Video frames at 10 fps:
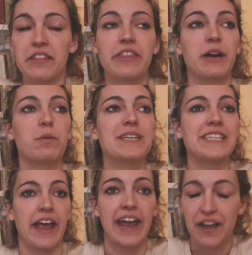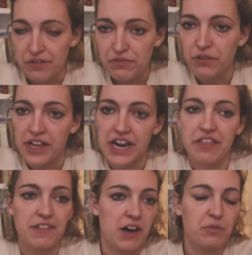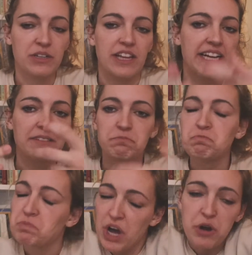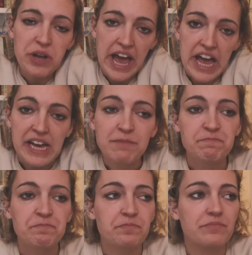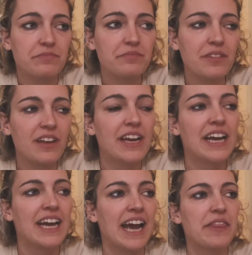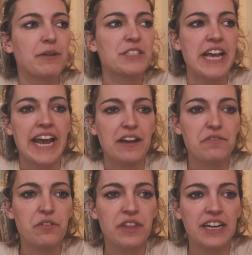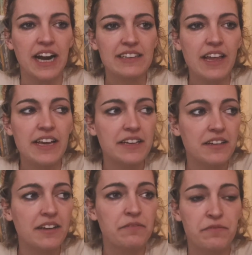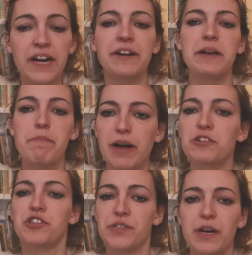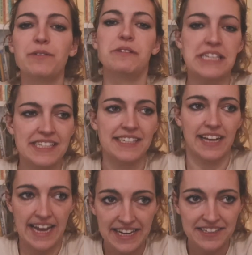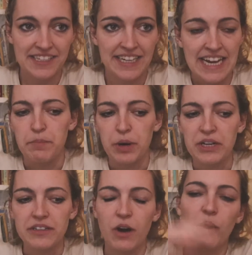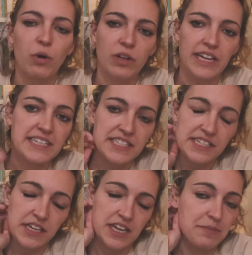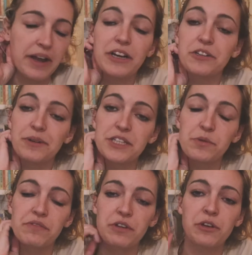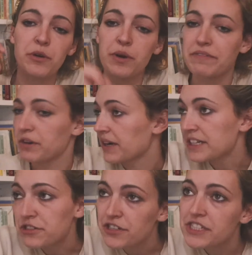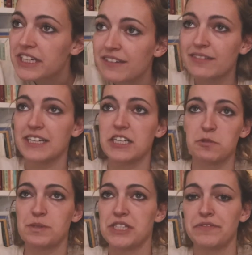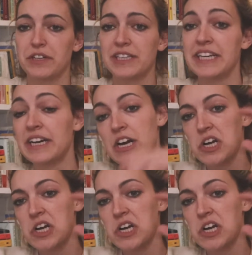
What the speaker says: There was a handful that I thought were, like, okay. And there was a handful that I, like, very much so disliked. I put the whole list in my Goodreads review if you're interested in, like, specifically